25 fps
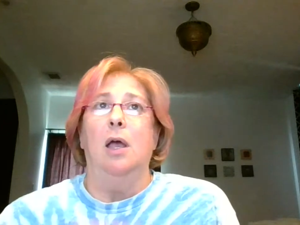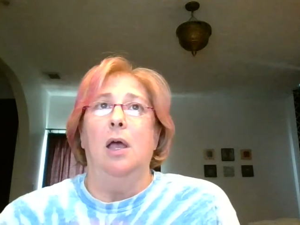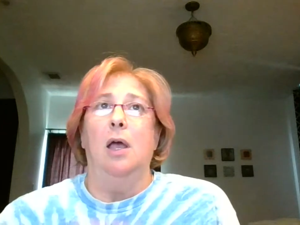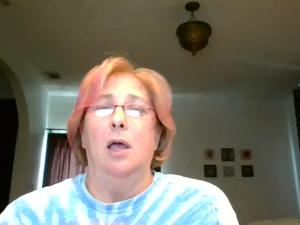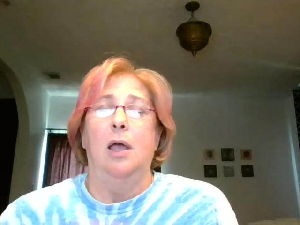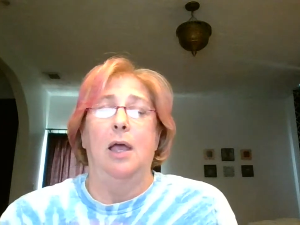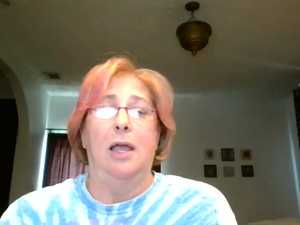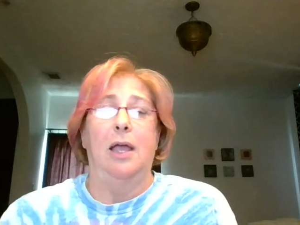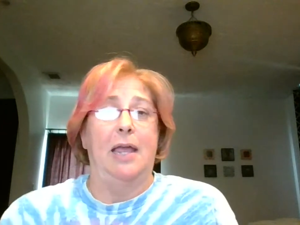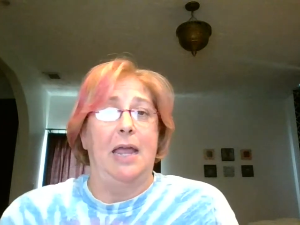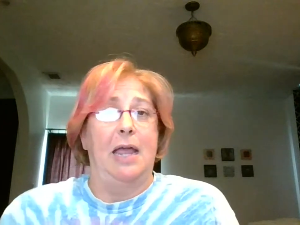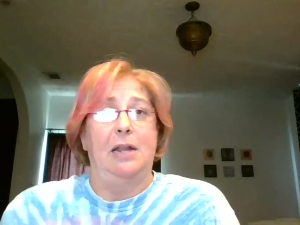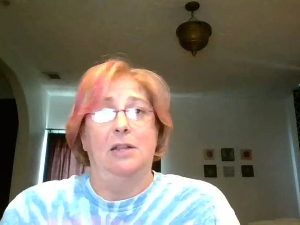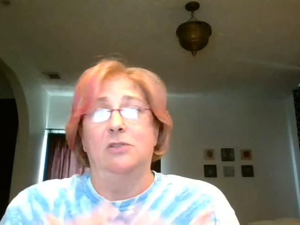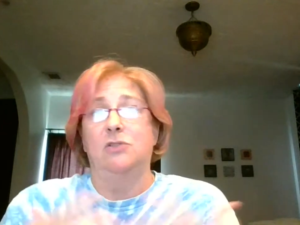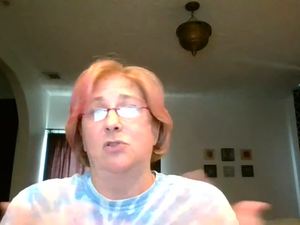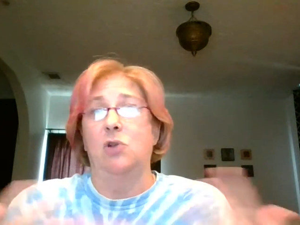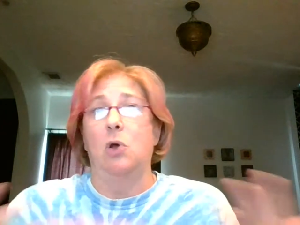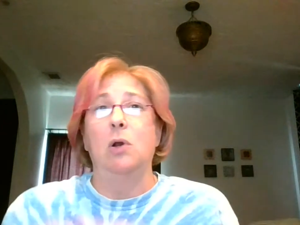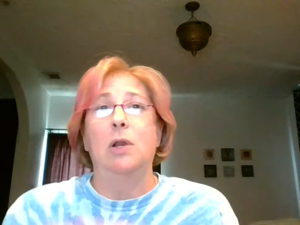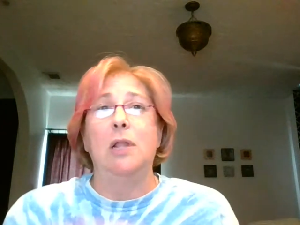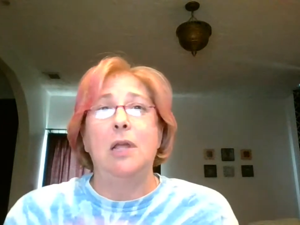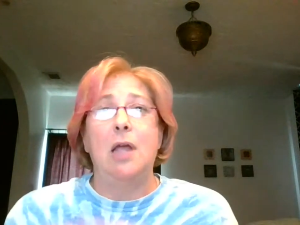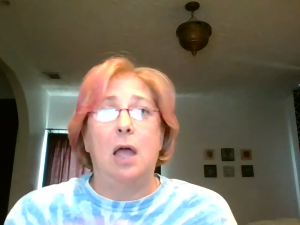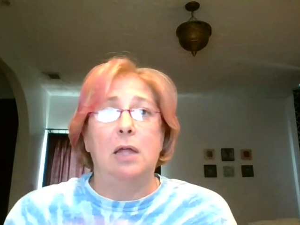again, it's
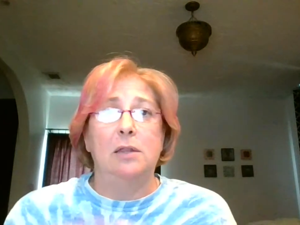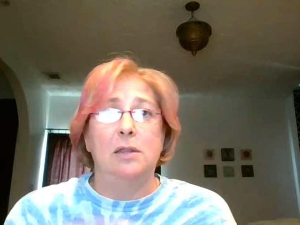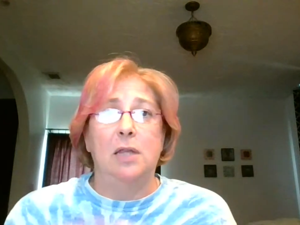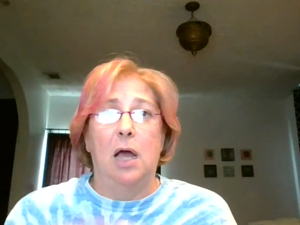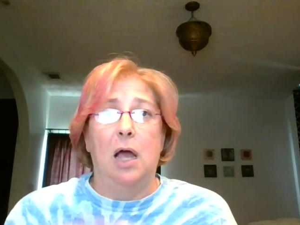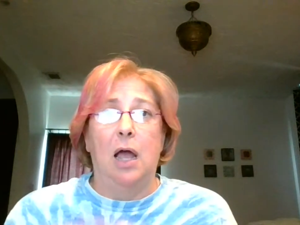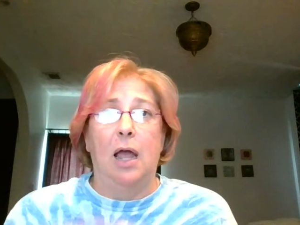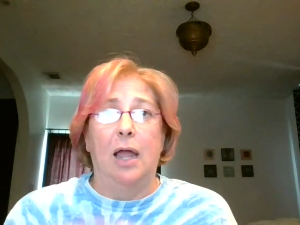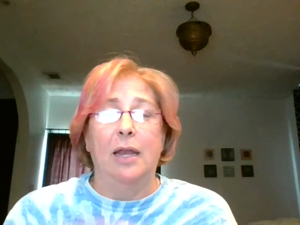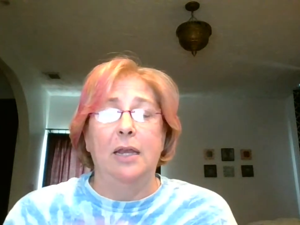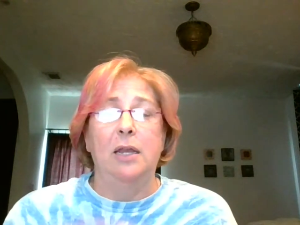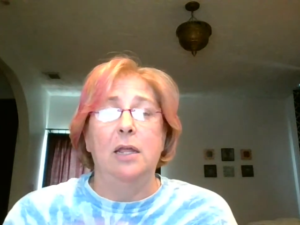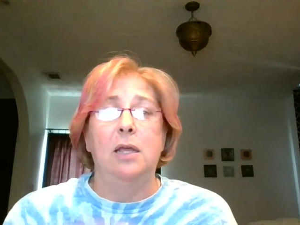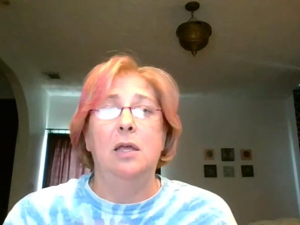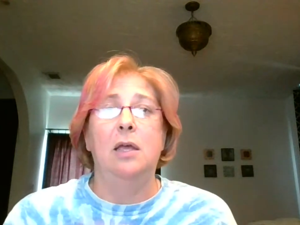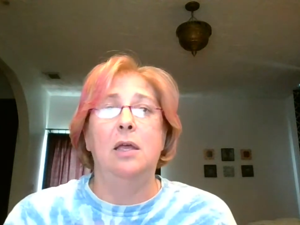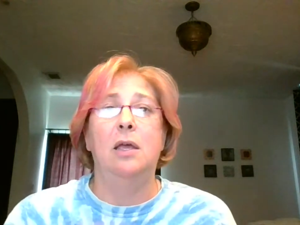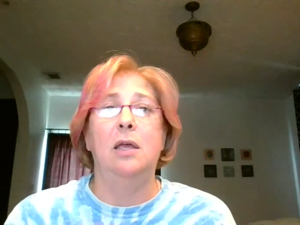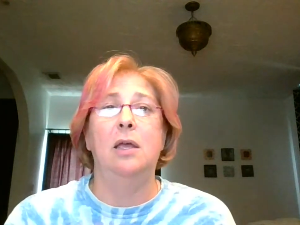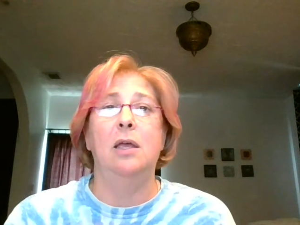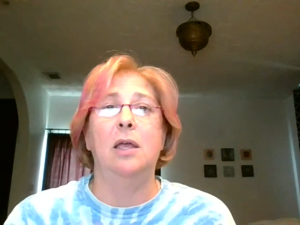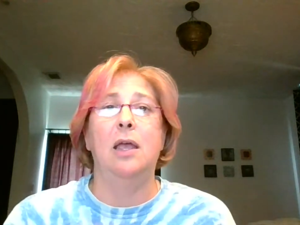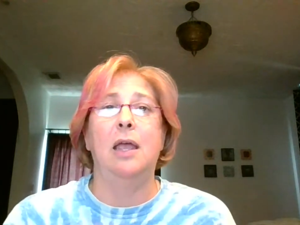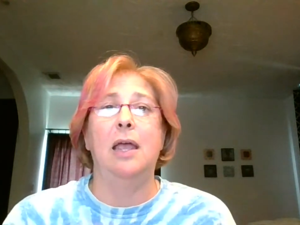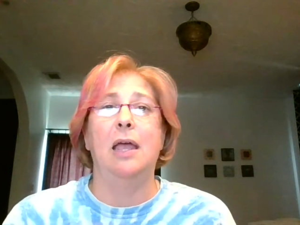totally online,
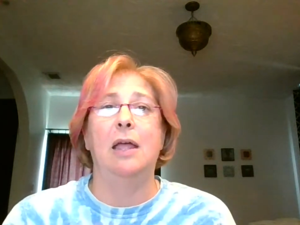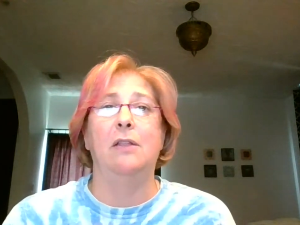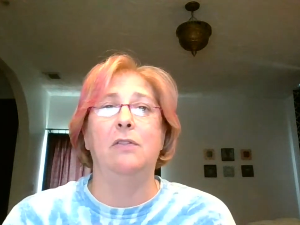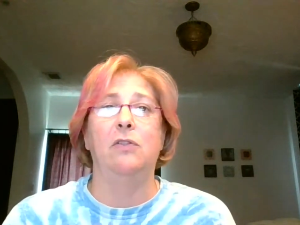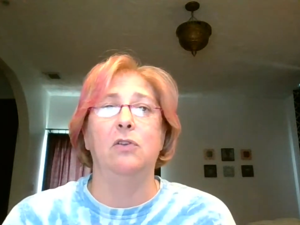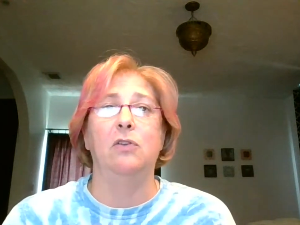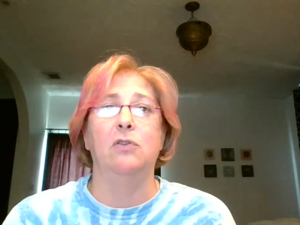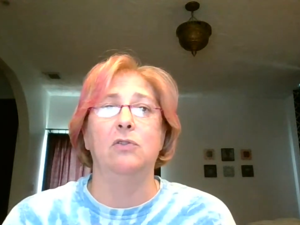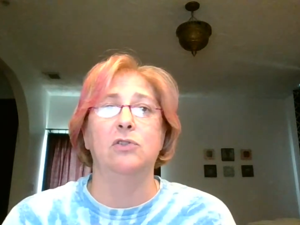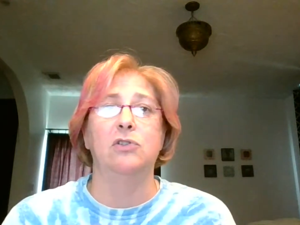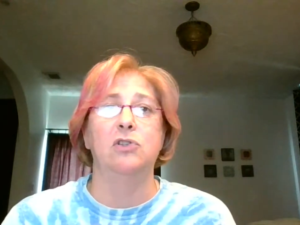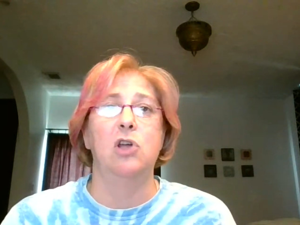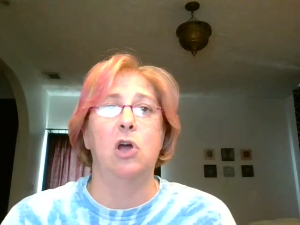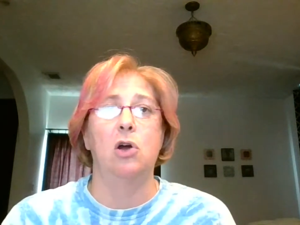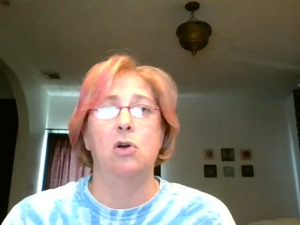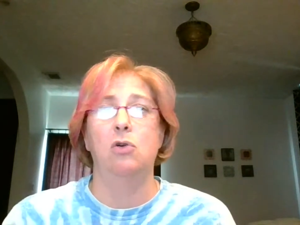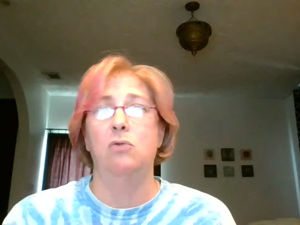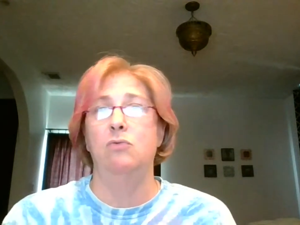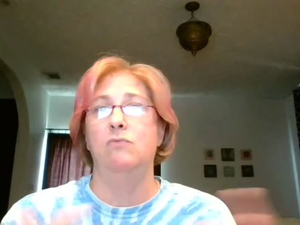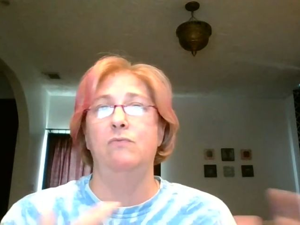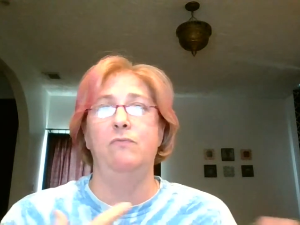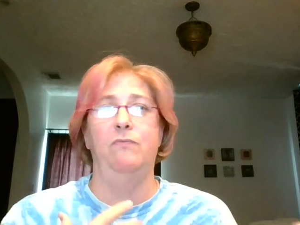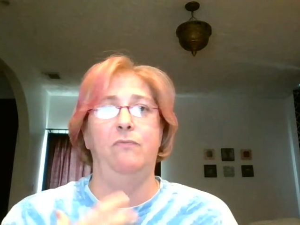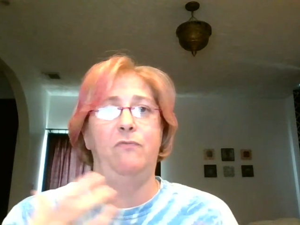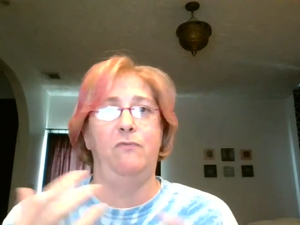and there's
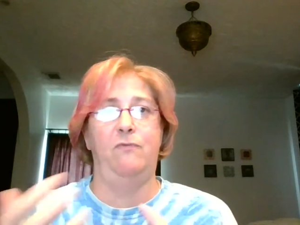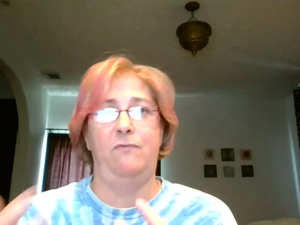no